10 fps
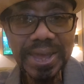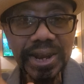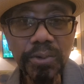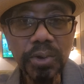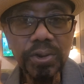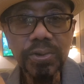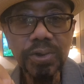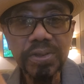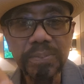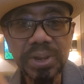anyone
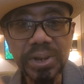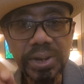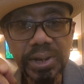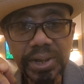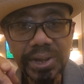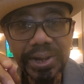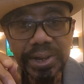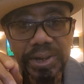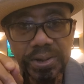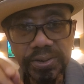who has been
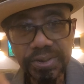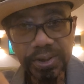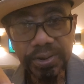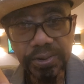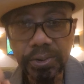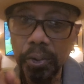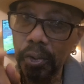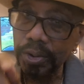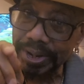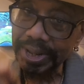considered
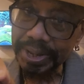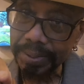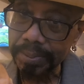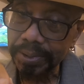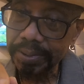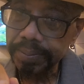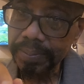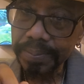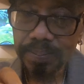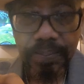or deemed
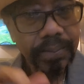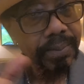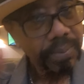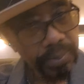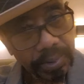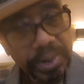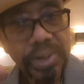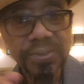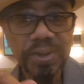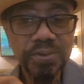
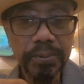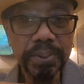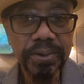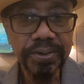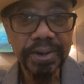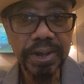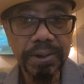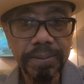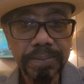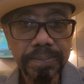essential
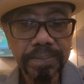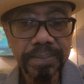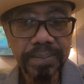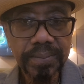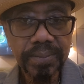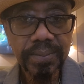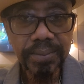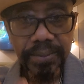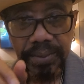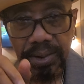personnel.
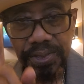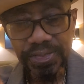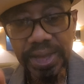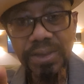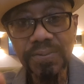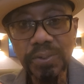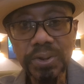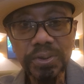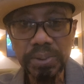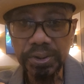Thank you
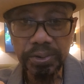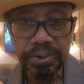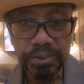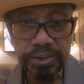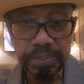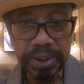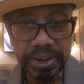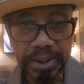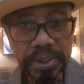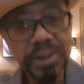for what you've been doing during the
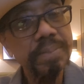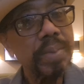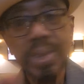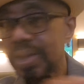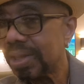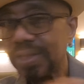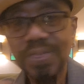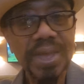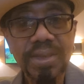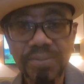pandemic.
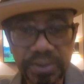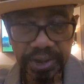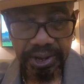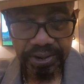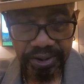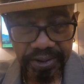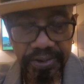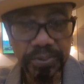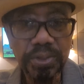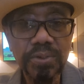Thank you for taking
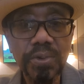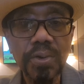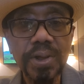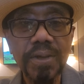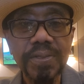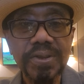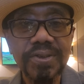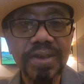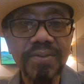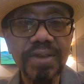chances with your own health
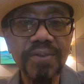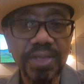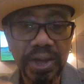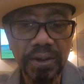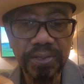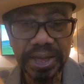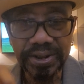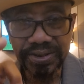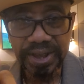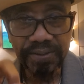and safety, for the health
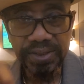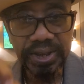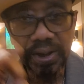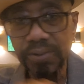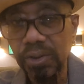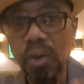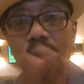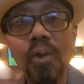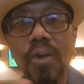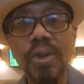and safety of
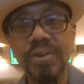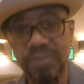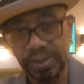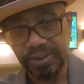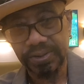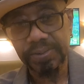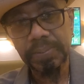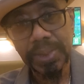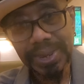all of us